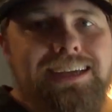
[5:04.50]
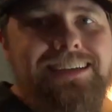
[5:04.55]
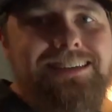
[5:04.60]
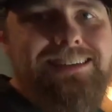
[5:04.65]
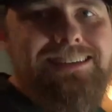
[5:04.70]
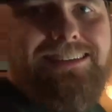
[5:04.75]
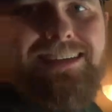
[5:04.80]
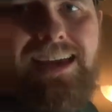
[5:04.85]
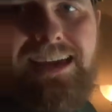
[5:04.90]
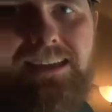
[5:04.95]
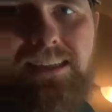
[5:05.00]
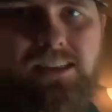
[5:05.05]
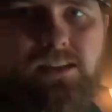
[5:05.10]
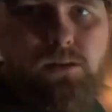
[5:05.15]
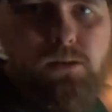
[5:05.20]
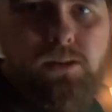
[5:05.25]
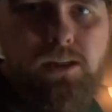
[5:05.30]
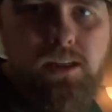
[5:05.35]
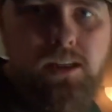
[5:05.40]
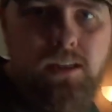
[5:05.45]
I said,
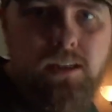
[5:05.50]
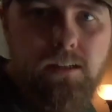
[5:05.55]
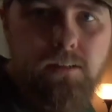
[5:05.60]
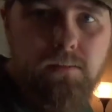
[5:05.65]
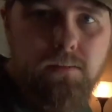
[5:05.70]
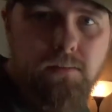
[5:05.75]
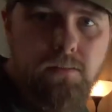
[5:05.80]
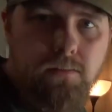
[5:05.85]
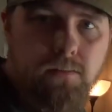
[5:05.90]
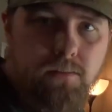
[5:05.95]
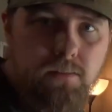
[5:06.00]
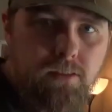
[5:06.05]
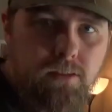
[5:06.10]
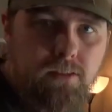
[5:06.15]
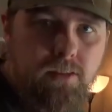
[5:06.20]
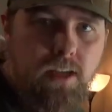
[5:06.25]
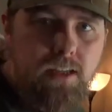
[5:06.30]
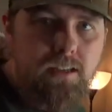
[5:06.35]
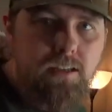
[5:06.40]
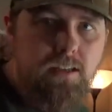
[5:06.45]
you can
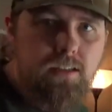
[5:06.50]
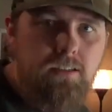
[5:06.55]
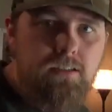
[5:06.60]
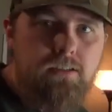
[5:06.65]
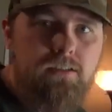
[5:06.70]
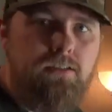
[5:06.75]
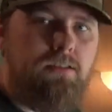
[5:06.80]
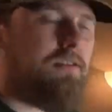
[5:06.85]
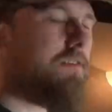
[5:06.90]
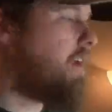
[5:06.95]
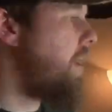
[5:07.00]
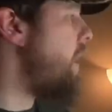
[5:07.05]
set this